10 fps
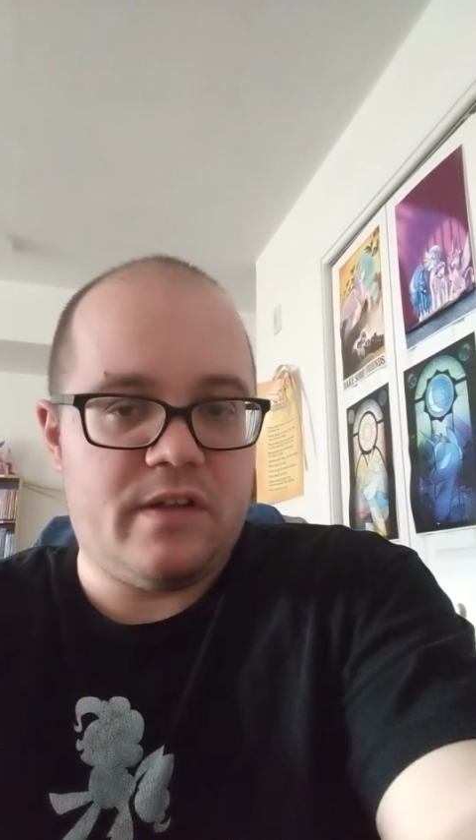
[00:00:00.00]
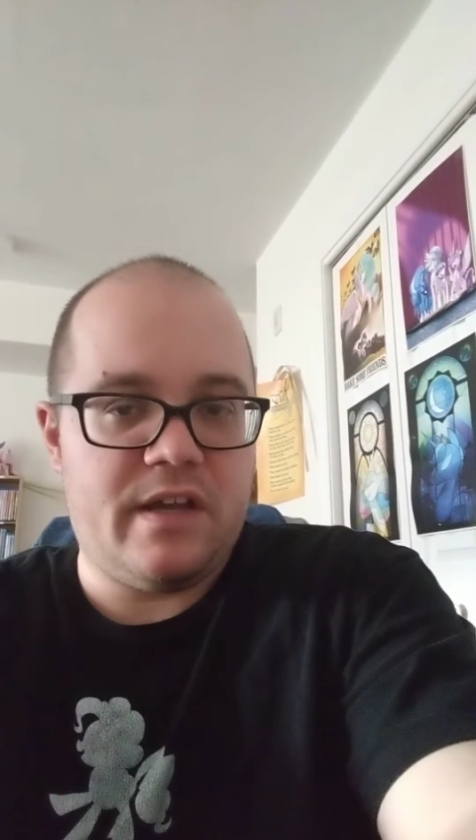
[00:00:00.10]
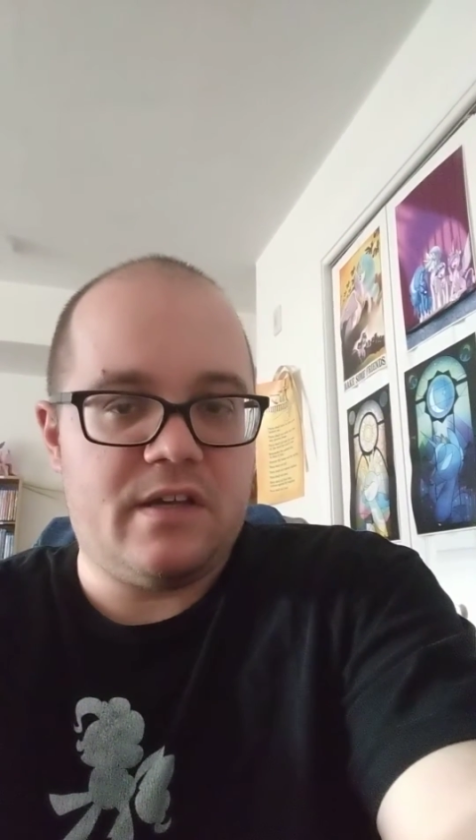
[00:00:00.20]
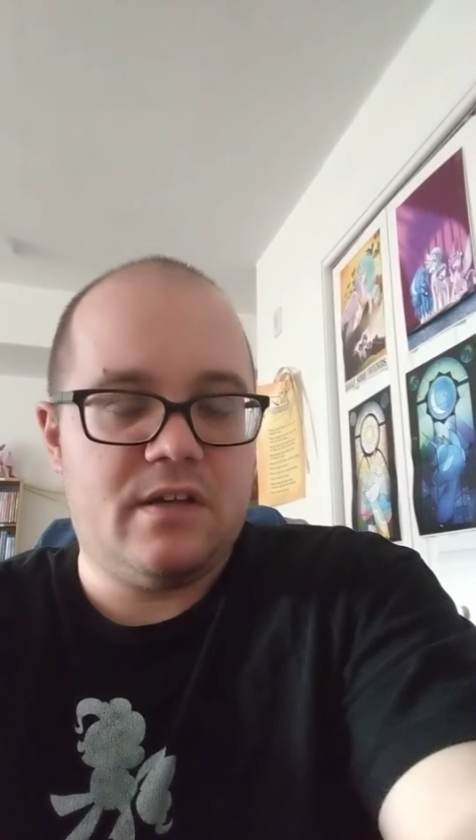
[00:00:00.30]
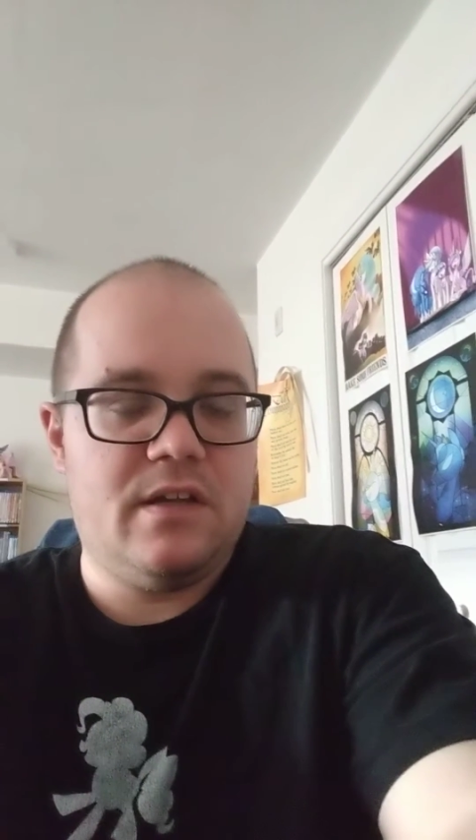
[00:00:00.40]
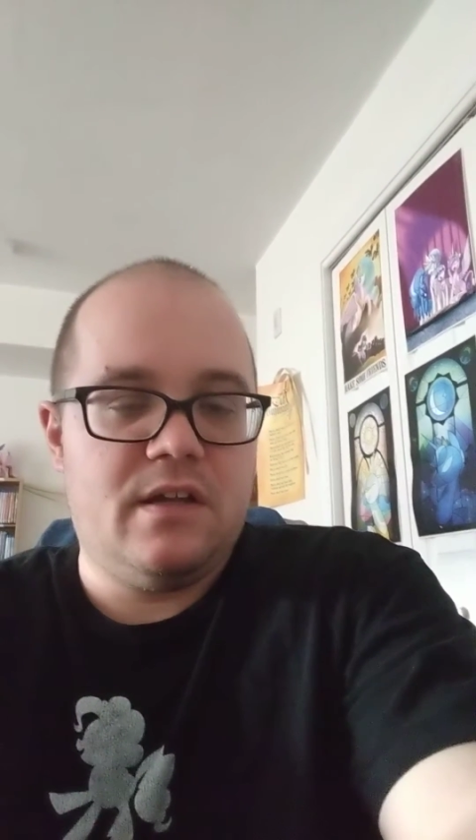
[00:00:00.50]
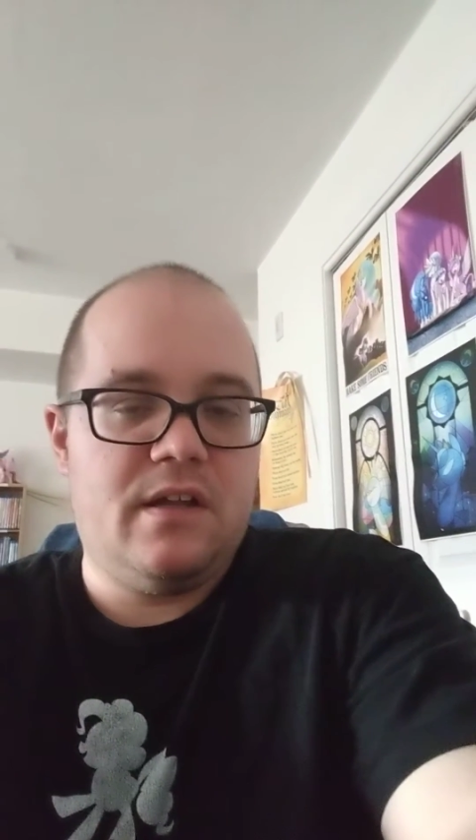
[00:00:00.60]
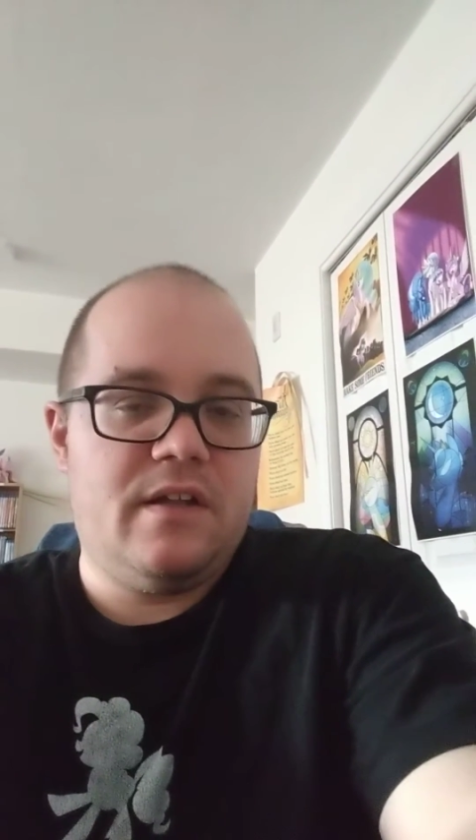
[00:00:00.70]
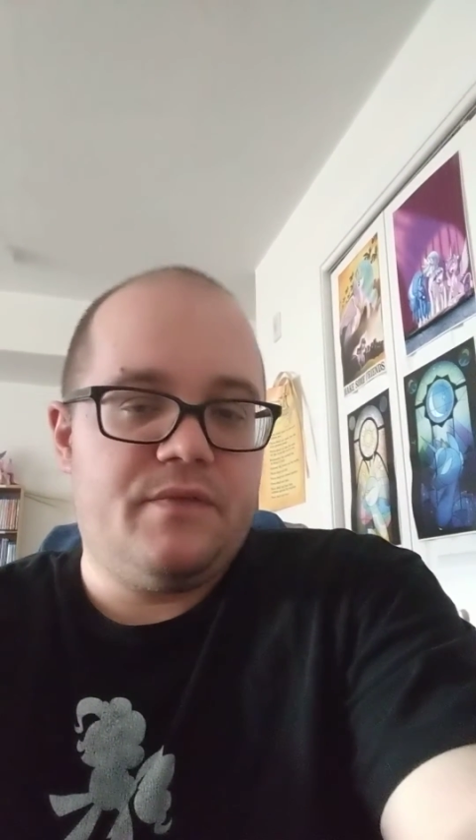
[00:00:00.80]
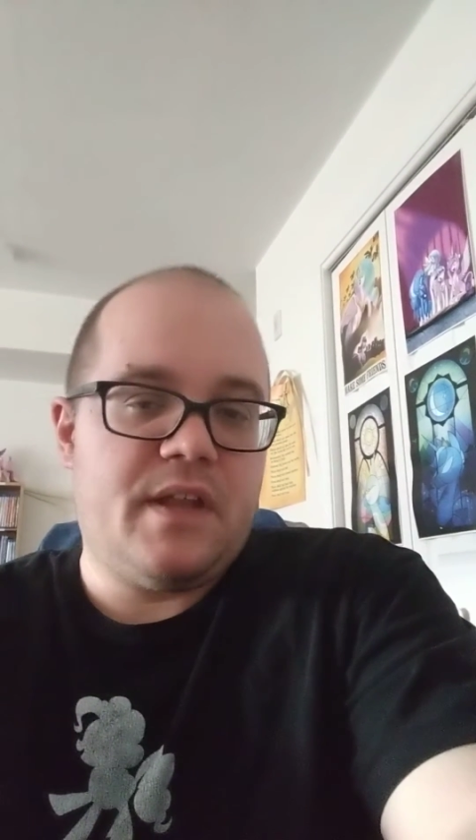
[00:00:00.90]
Like
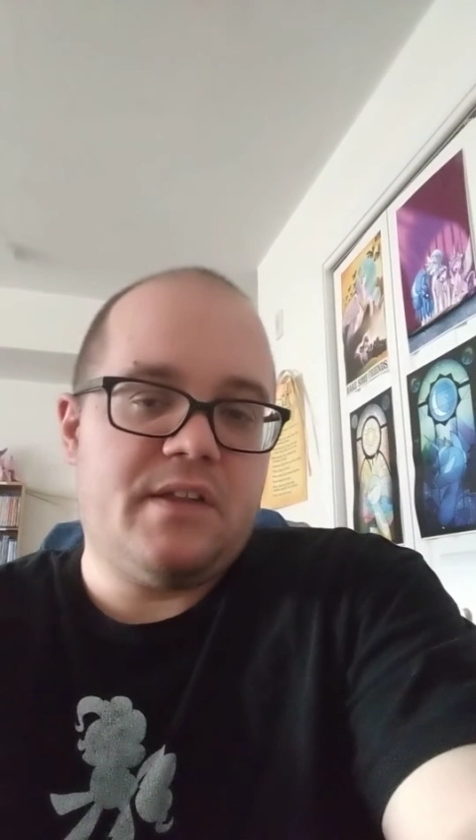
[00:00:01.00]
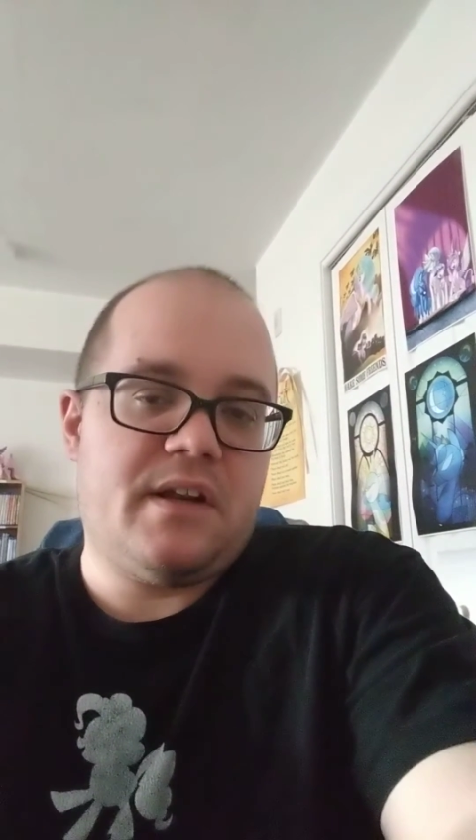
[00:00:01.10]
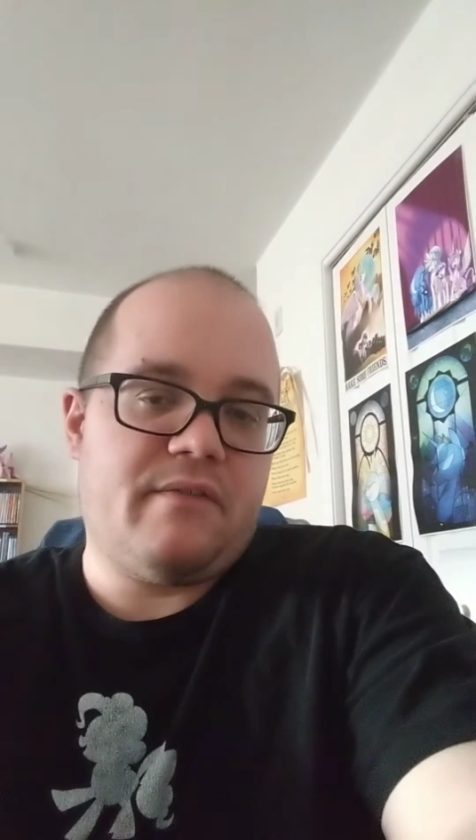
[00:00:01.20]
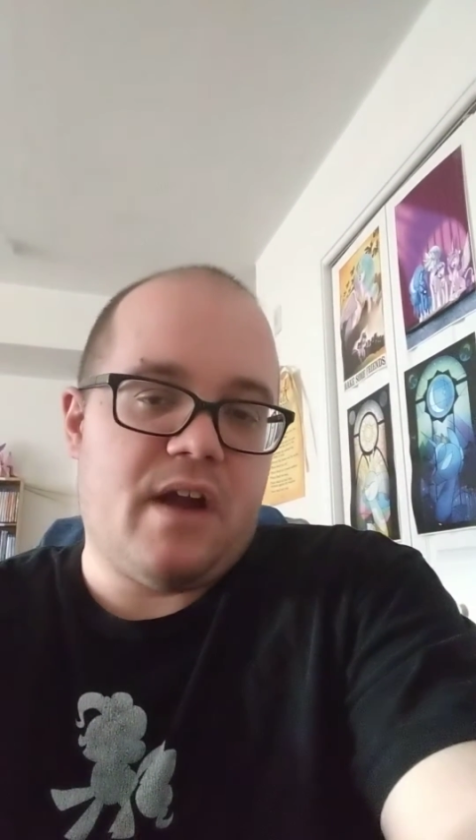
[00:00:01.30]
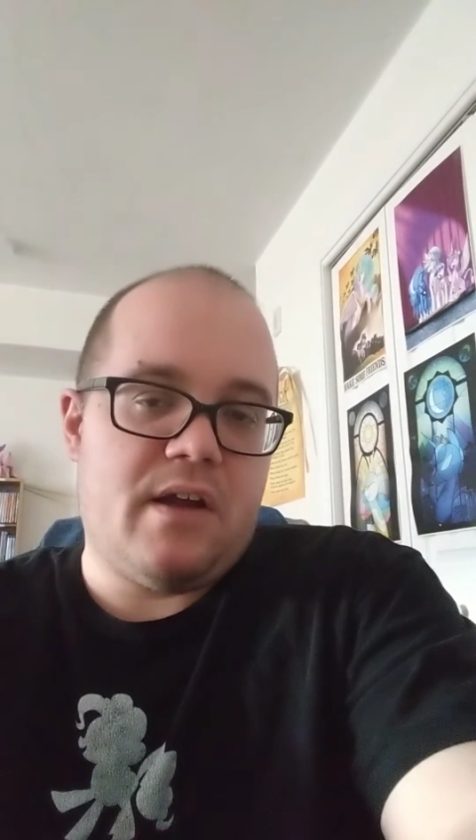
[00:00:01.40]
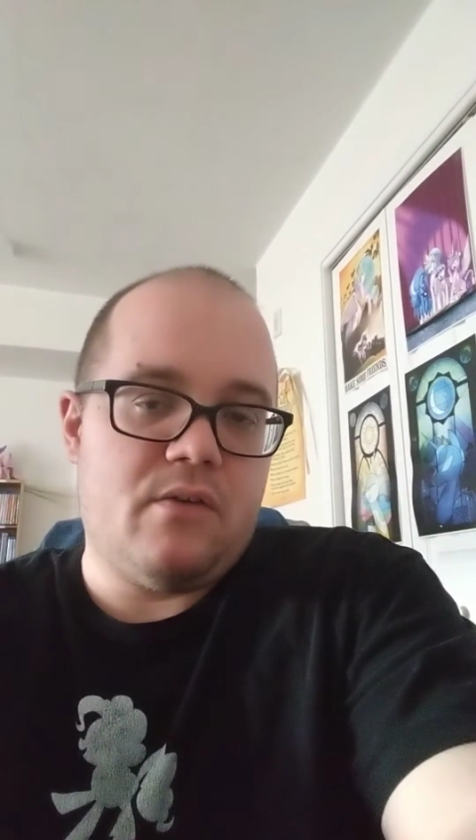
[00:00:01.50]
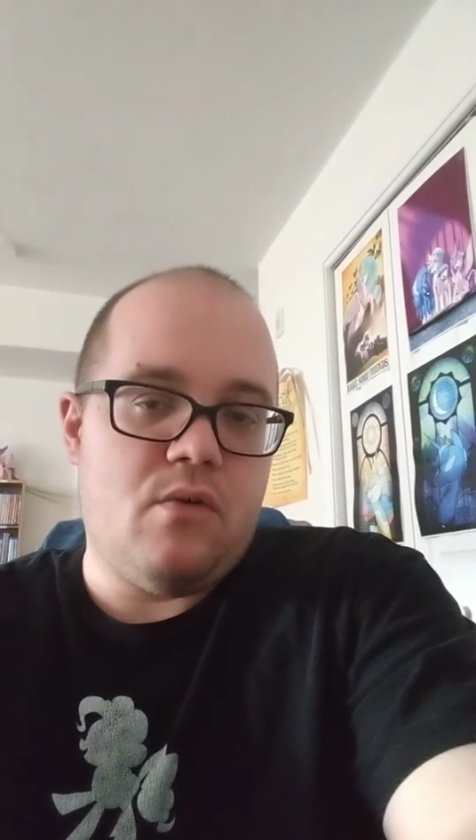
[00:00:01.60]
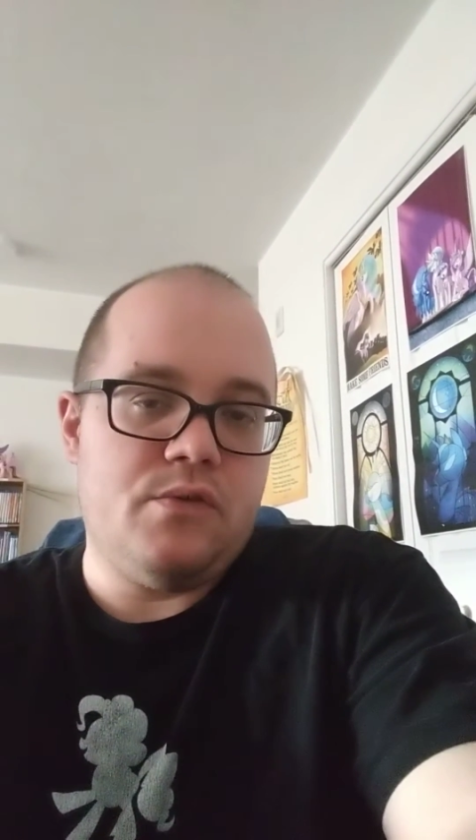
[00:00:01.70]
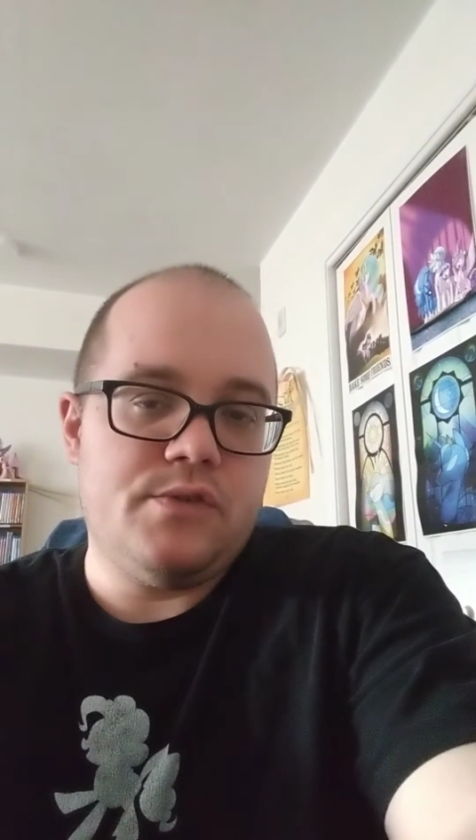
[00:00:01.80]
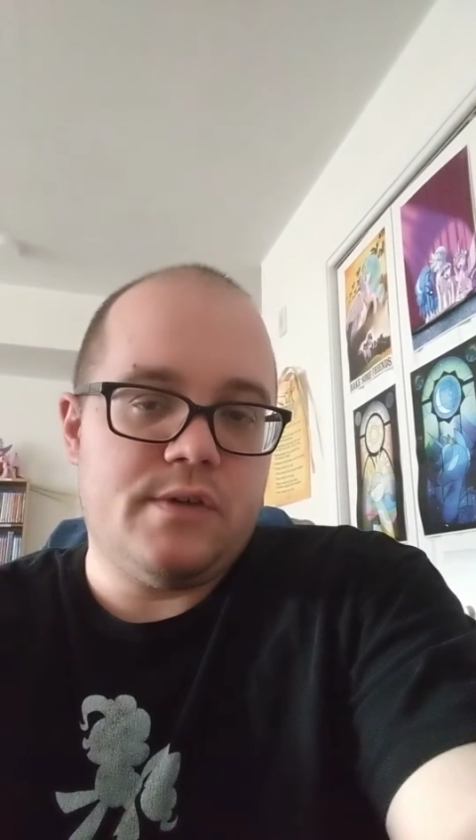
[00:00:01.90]
now that I've gotten
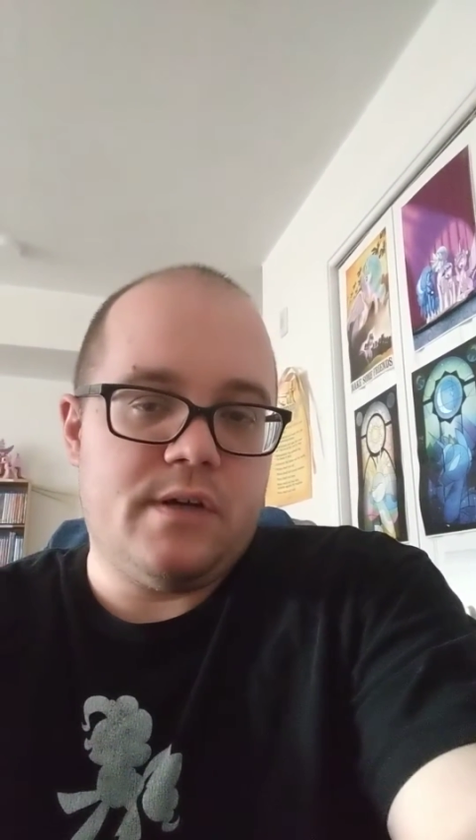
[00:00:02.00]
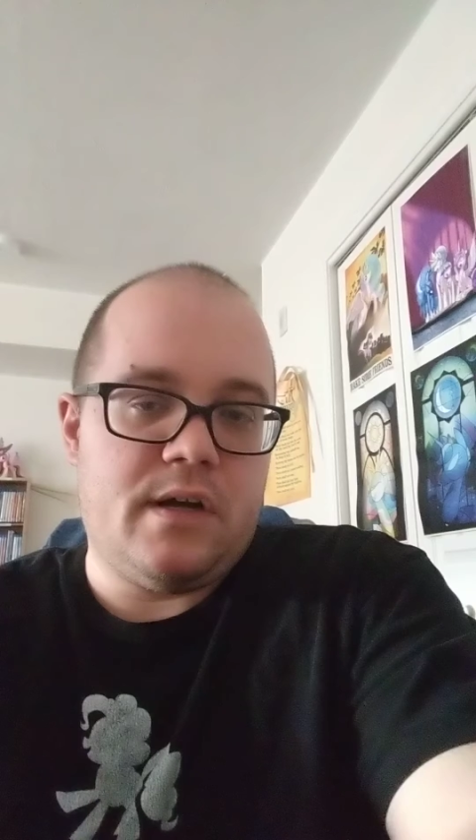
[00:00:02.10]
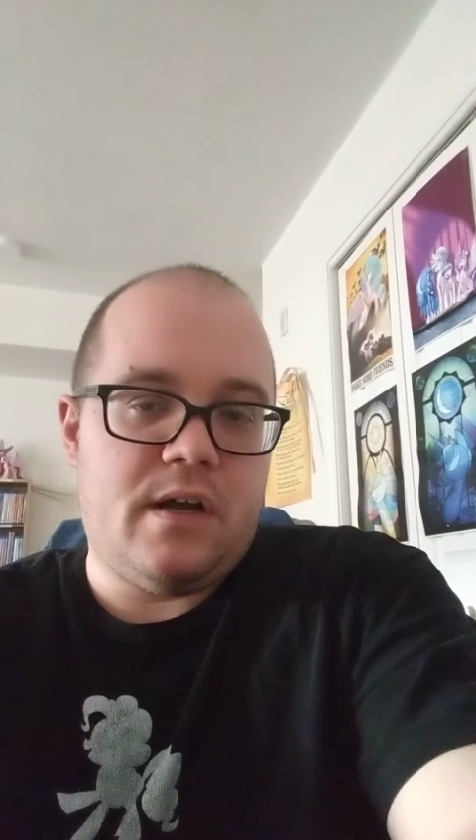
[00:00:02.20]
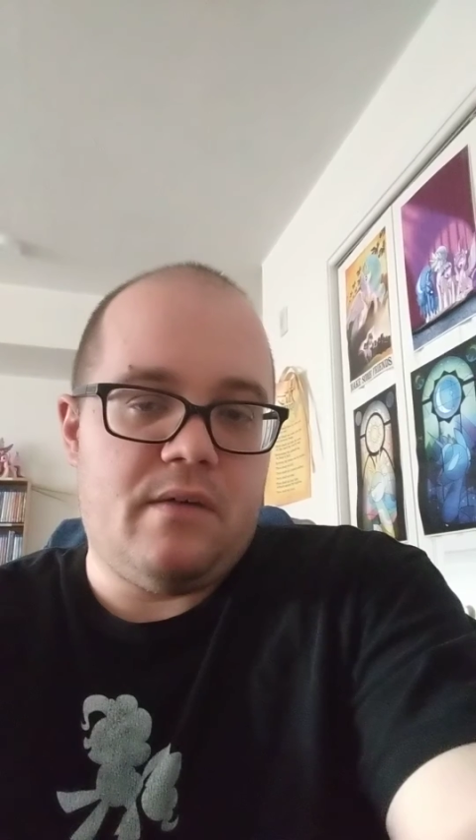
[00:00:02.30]
older,